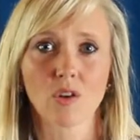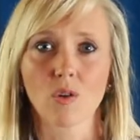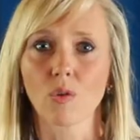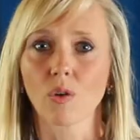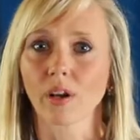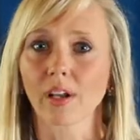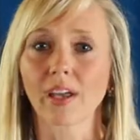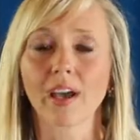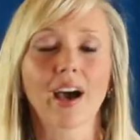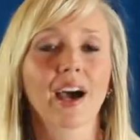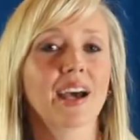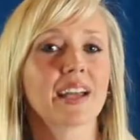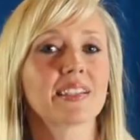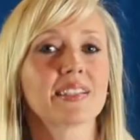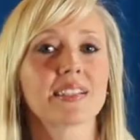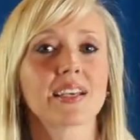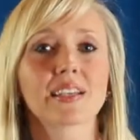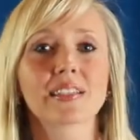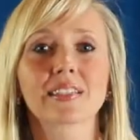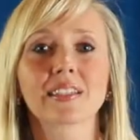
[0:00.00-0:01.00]
or
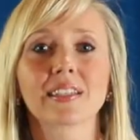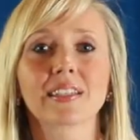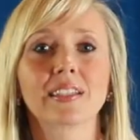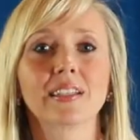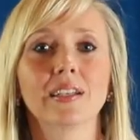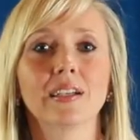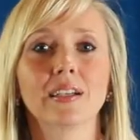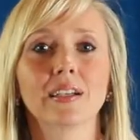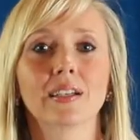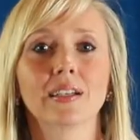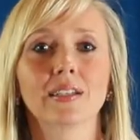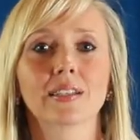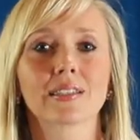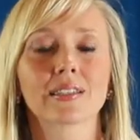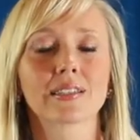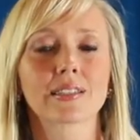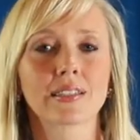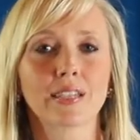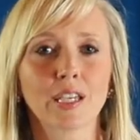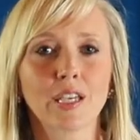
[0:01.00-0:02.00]
God doesn't
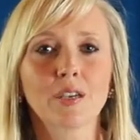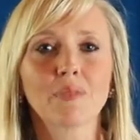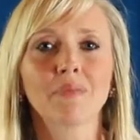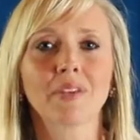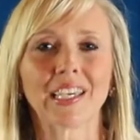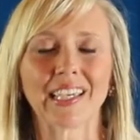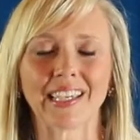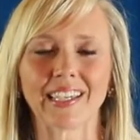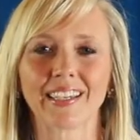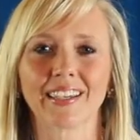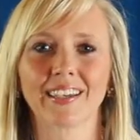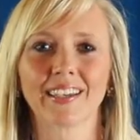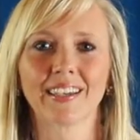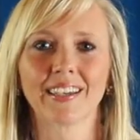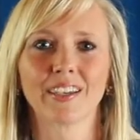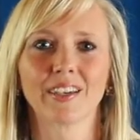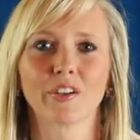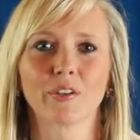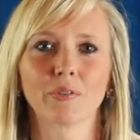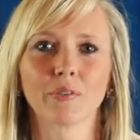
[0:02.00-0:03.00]
see me
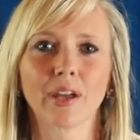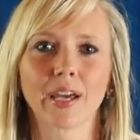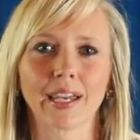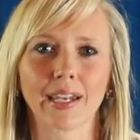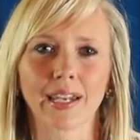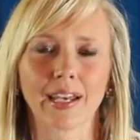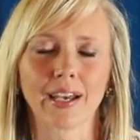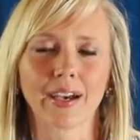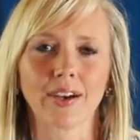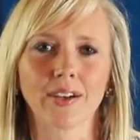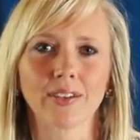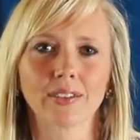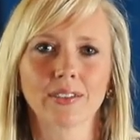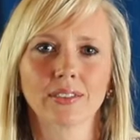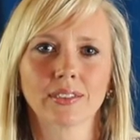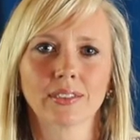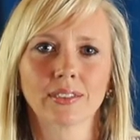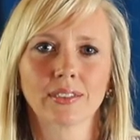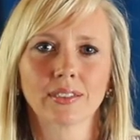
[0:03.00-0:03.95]
right now.